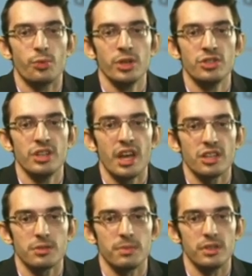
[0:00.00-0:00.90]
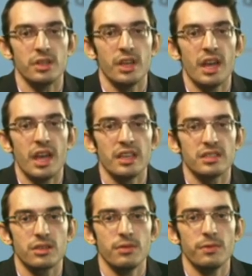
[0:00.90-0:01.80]
Richard Ashby,
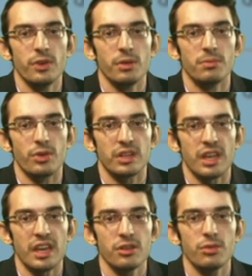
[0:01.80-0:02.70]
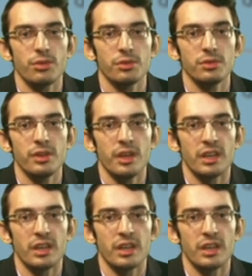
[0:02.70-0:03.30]
has confirmed Category